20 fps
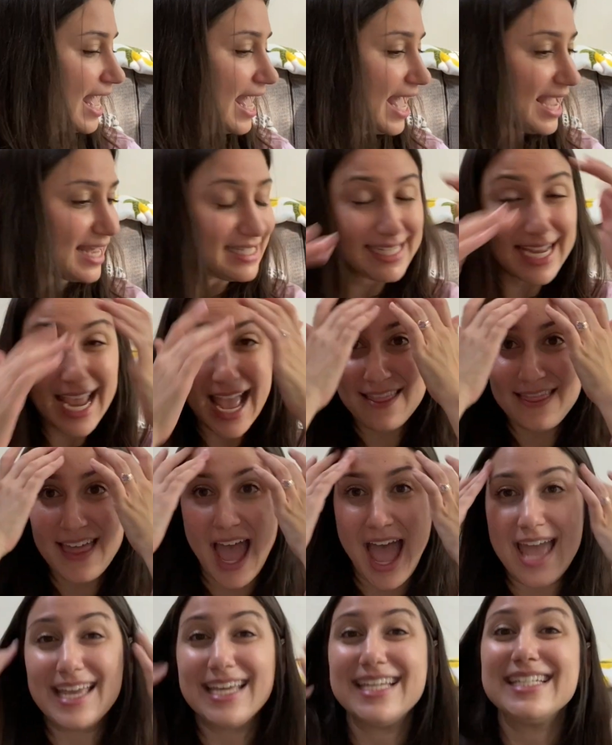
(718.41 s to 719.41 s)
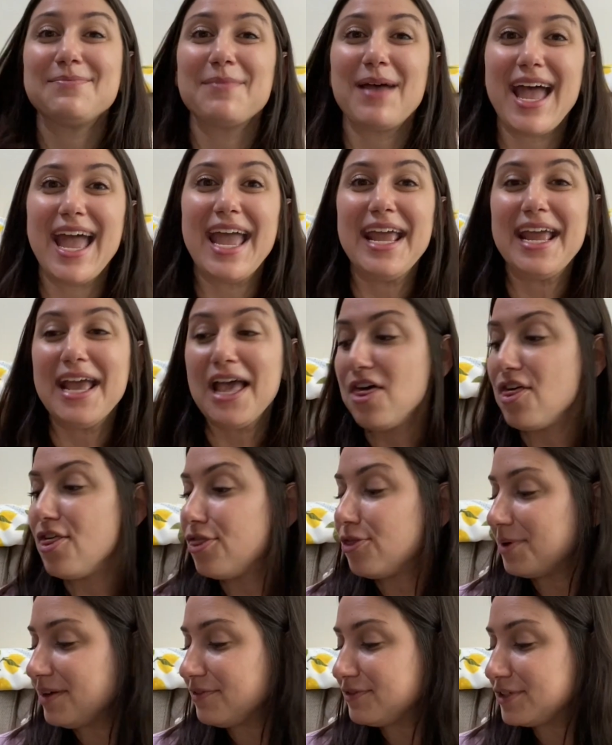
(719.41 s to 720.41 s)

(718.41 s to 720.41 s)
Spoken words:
And yeah, that is my thrift